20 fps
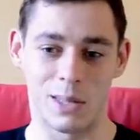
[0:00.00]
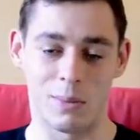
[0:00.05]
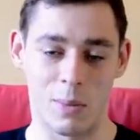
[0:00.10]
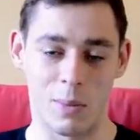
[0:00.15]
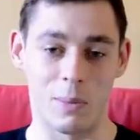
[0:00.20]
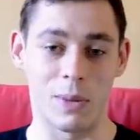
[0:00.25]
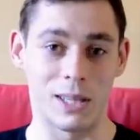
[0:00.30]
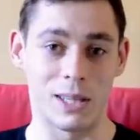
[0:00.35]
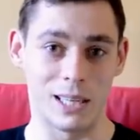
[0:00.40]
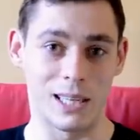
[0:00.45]

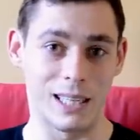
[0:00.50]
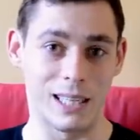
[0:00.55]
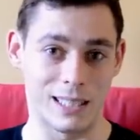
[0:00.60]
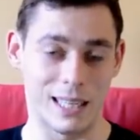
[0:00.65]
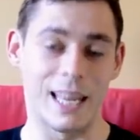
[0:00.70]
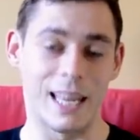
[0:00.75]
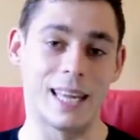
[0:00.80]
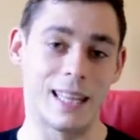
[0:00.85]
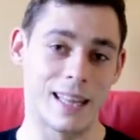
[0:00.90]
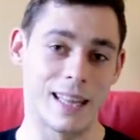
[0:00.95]
abilities
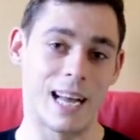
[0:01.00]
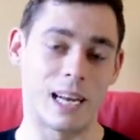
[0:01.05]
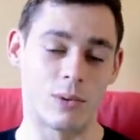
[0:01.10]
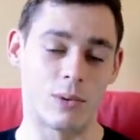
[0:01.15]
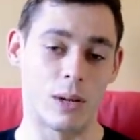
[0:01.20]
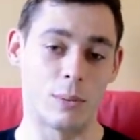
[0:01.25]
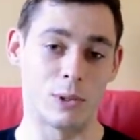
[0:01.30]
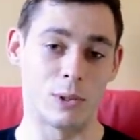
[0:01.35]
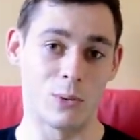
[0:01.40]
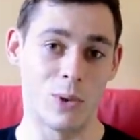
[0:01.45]
in that
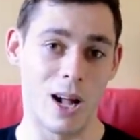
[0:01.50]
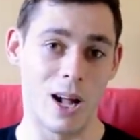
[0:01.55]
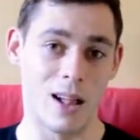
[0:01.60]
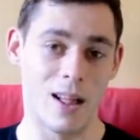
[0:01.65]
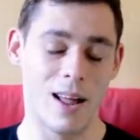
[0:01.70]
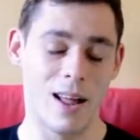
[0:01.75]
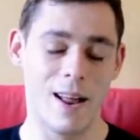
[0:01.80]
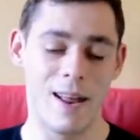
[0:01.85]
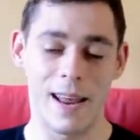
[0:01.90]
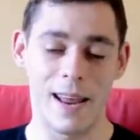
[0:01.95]
realm as well.